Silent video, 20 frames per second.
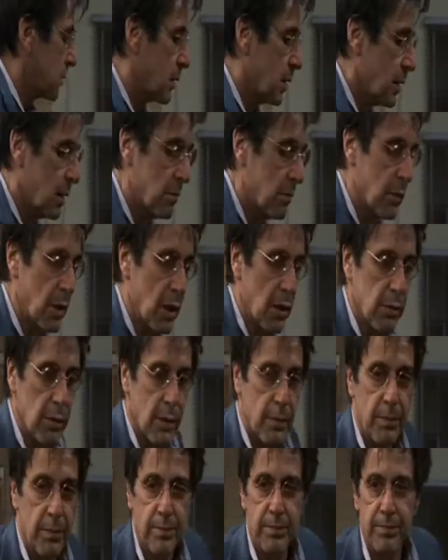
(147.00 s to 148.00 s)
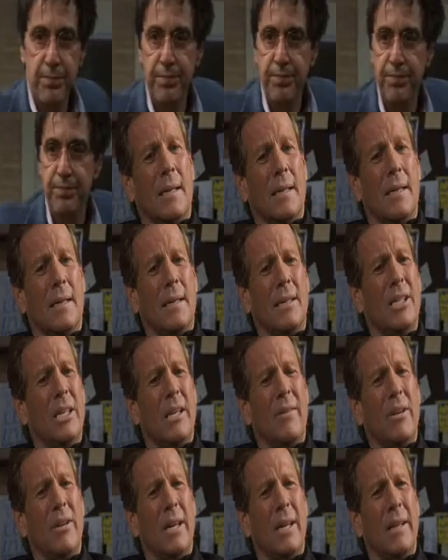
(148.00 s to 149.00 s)
Kind of blurry.
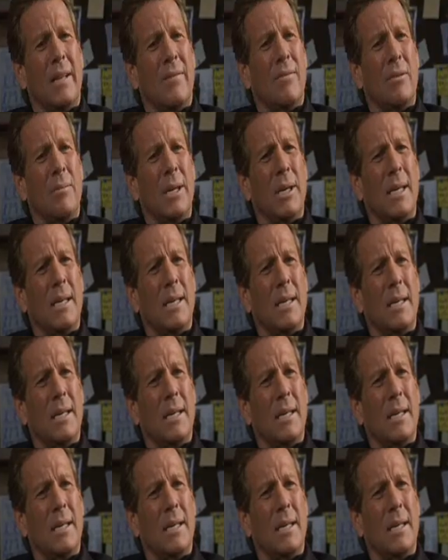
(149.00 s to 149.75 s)
She give you anything for me?